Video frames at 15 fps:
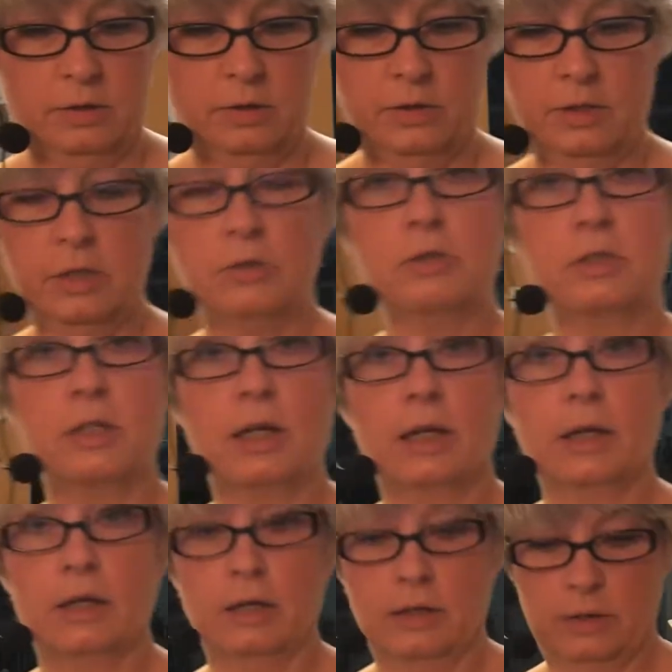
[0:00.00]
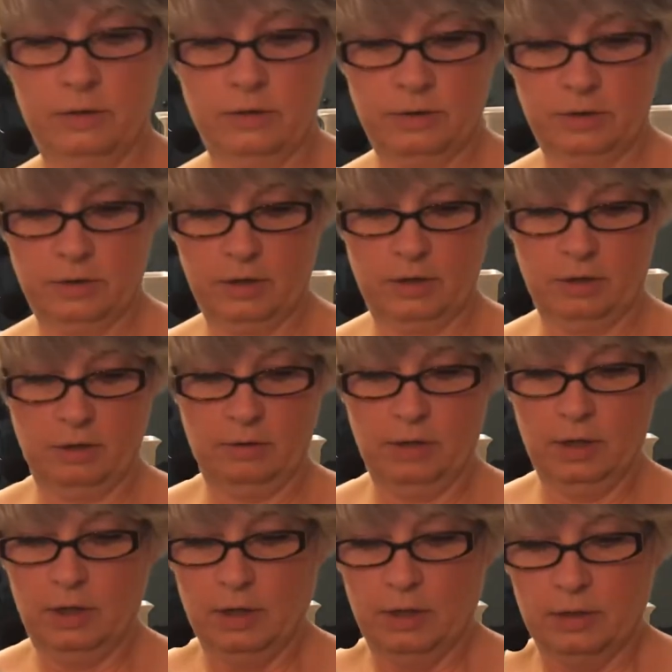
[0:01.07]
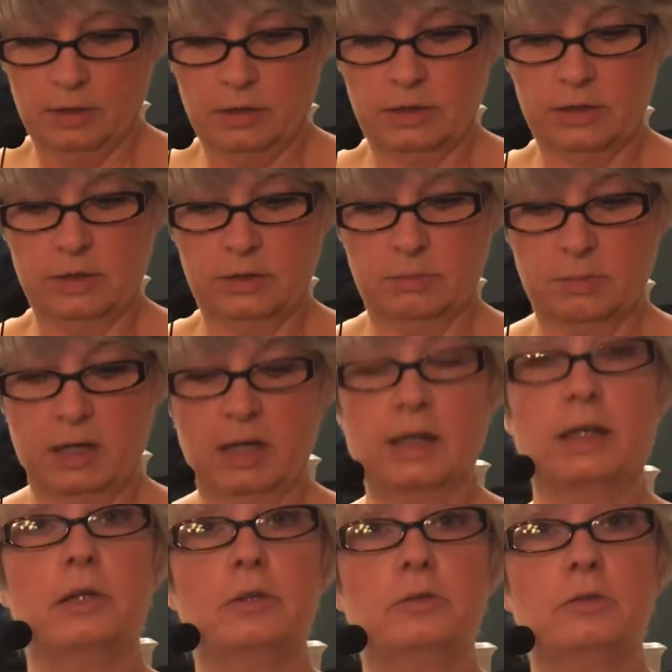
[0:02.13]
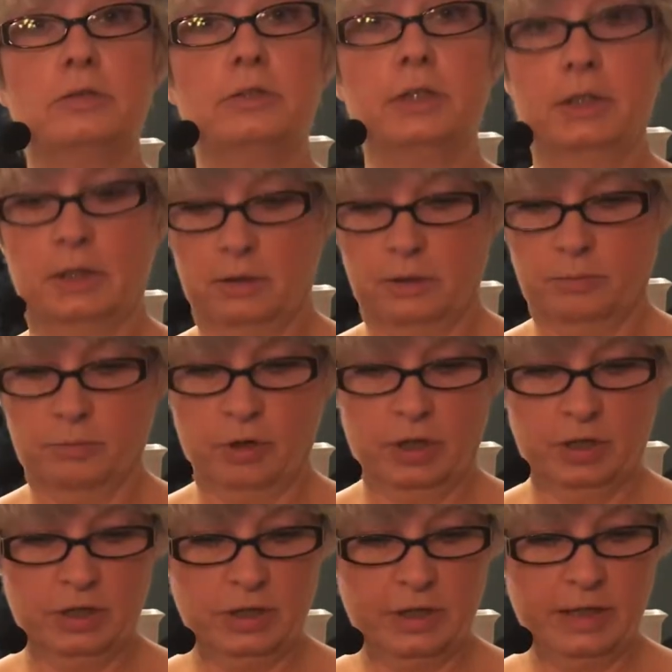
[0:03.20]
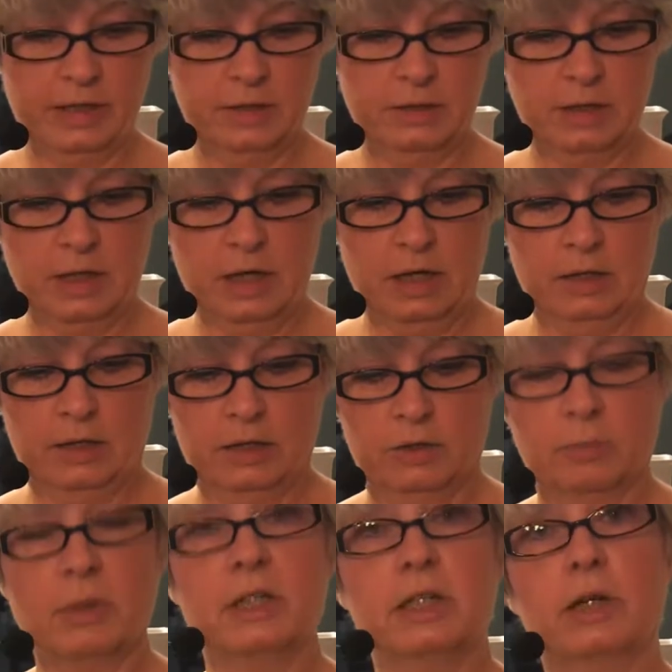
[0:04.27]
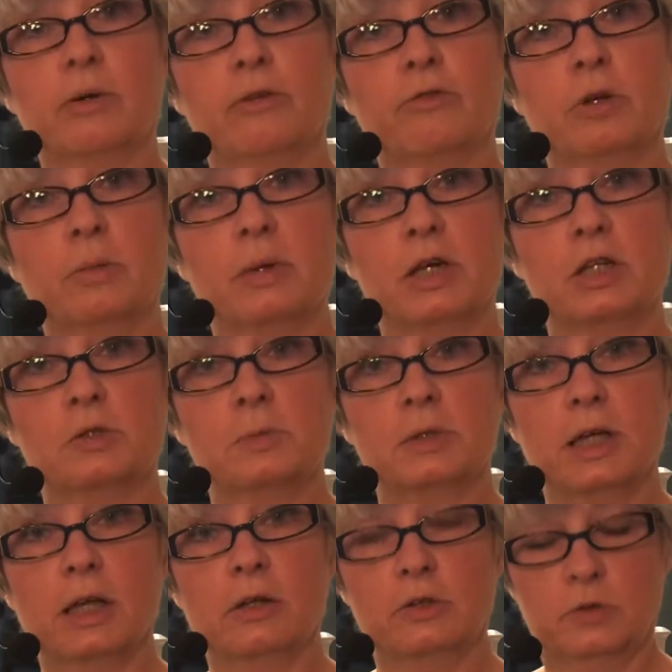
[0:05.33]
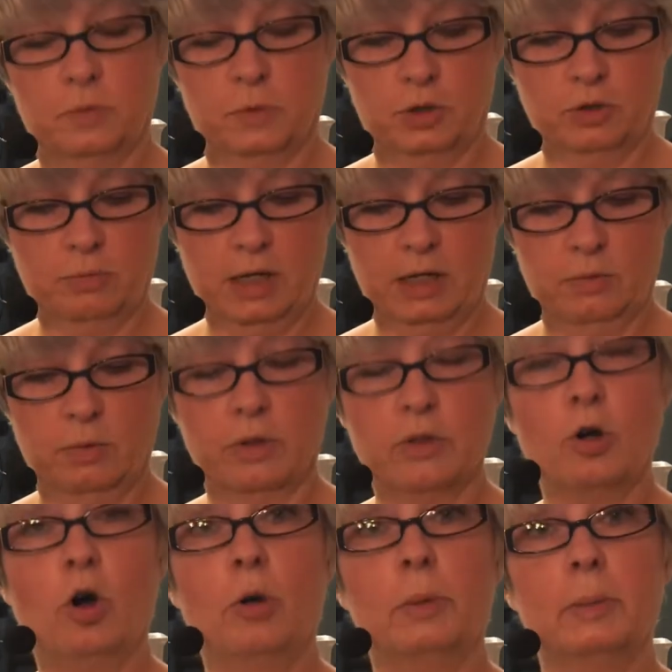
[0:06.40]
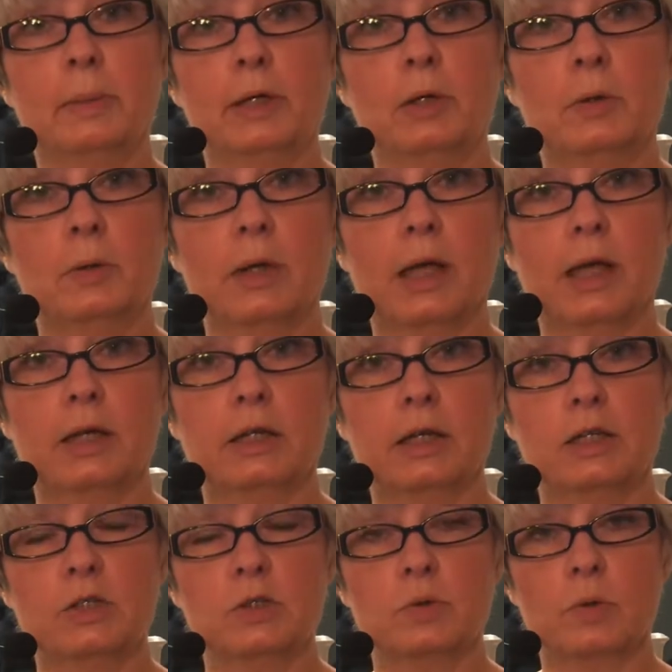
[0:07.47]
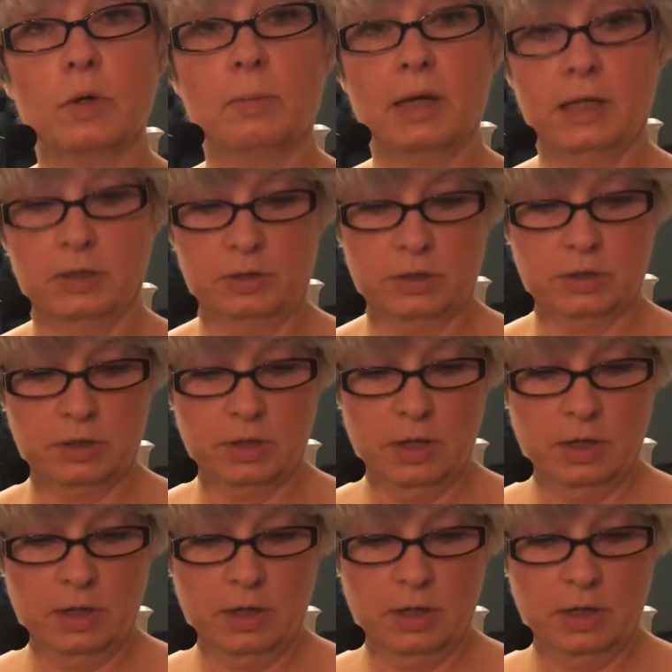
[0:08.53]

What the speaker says: the deer steak. So this is my killed branch lettuce. These are my dairy-free mashed potatoes, which are made with almond milk and a soy-based